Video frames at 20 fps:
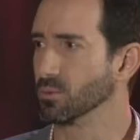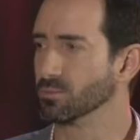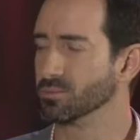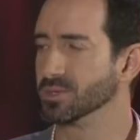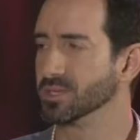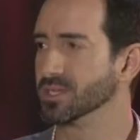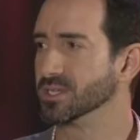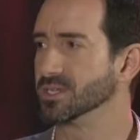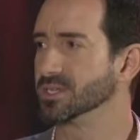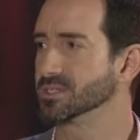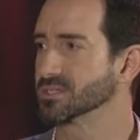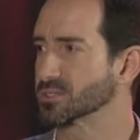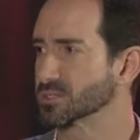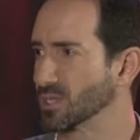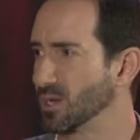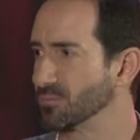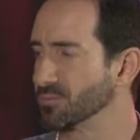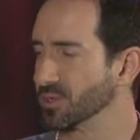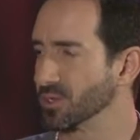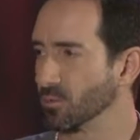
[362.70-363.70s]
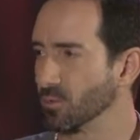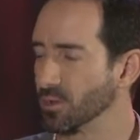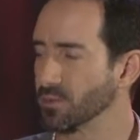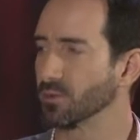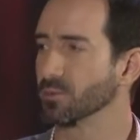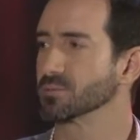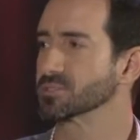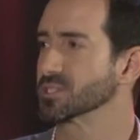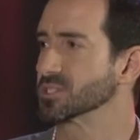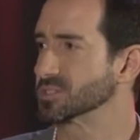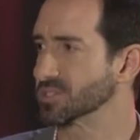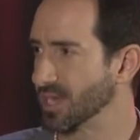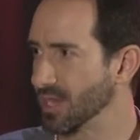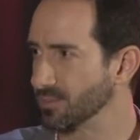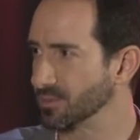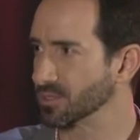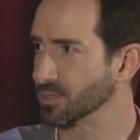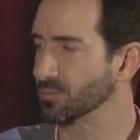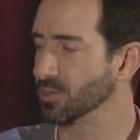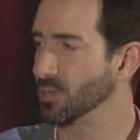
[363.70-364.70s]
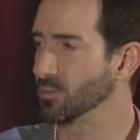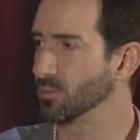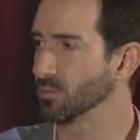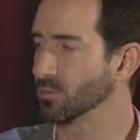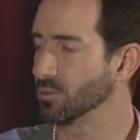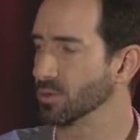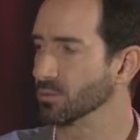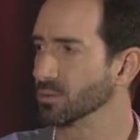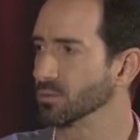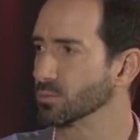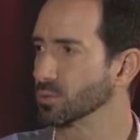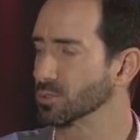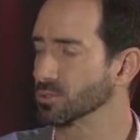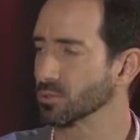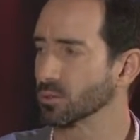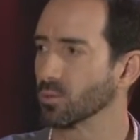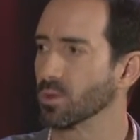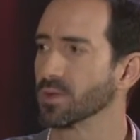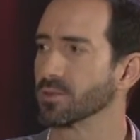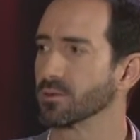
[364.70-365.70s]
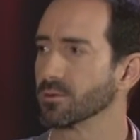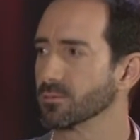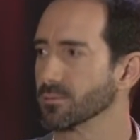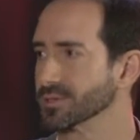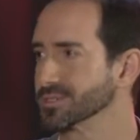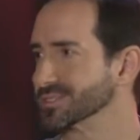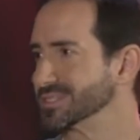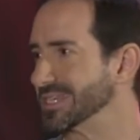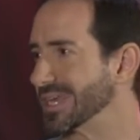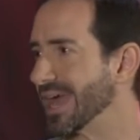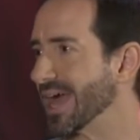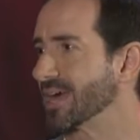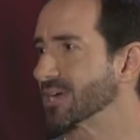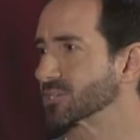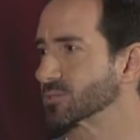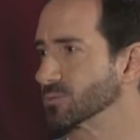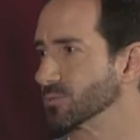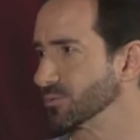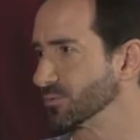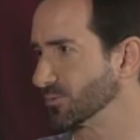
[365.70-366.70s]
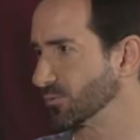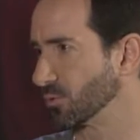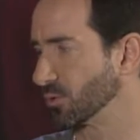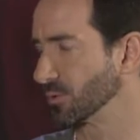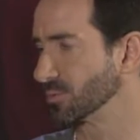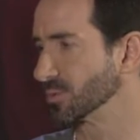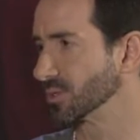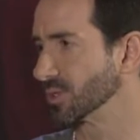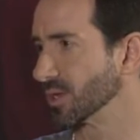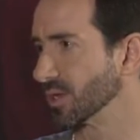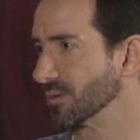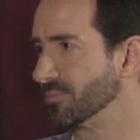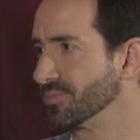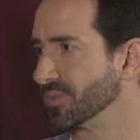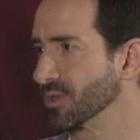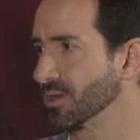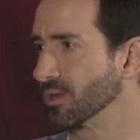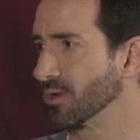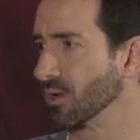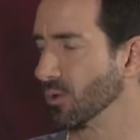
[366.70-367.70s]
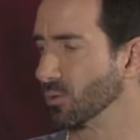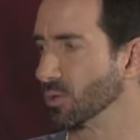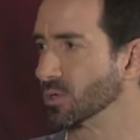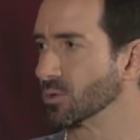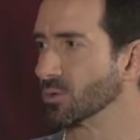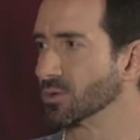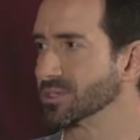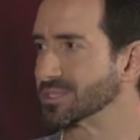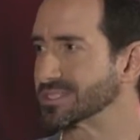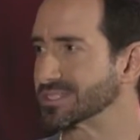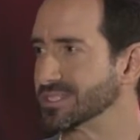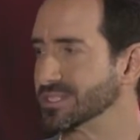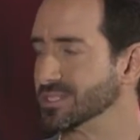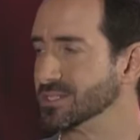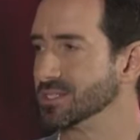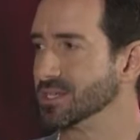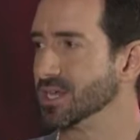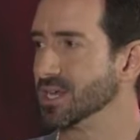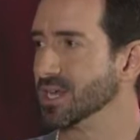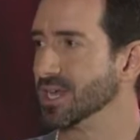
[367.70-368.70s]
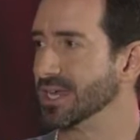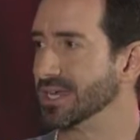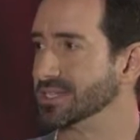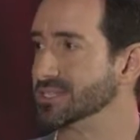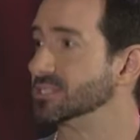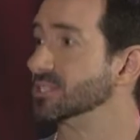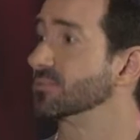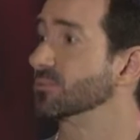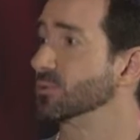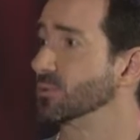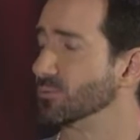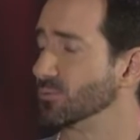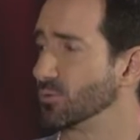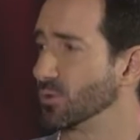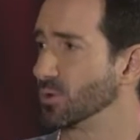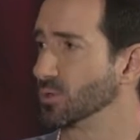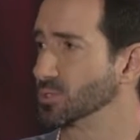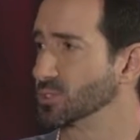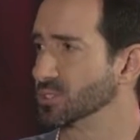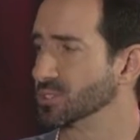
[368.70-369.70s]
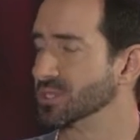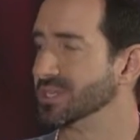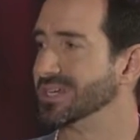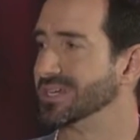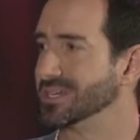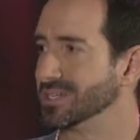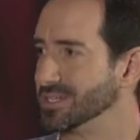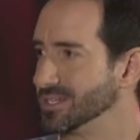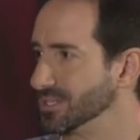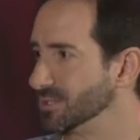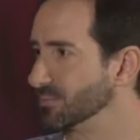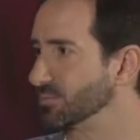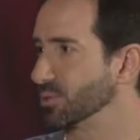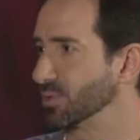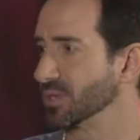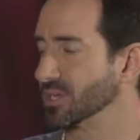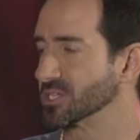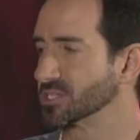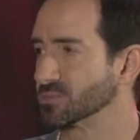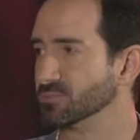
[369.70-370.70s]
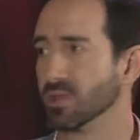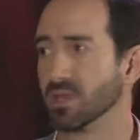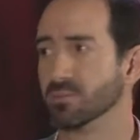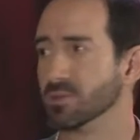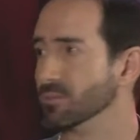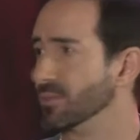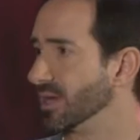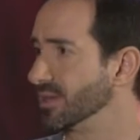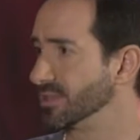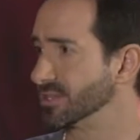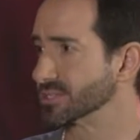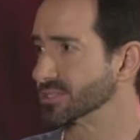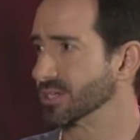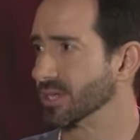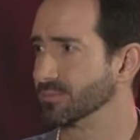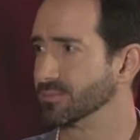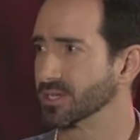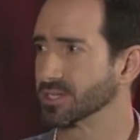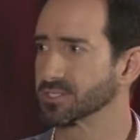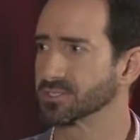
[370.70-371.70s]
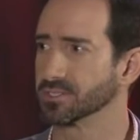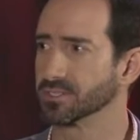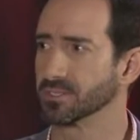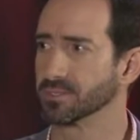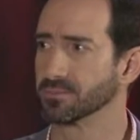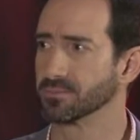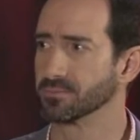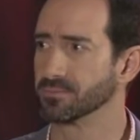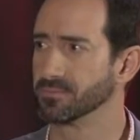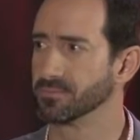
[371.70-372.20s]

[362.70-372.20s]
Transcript: will be something, whether it was the timing that people quibbled with or whether it was the actual formula, are we going to see a different version in place maybe by this time next year?